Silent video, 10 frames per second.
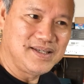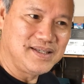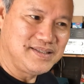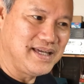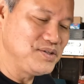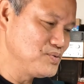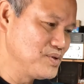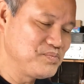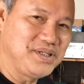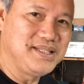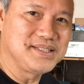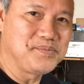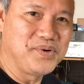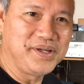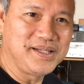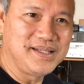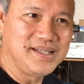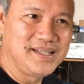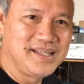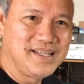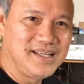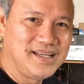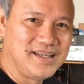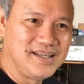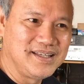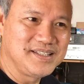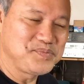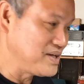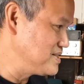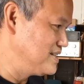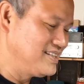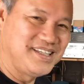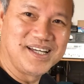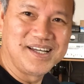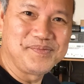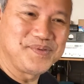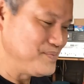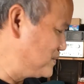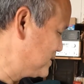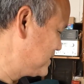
Yeah, you won't be disappointed. Especially if you put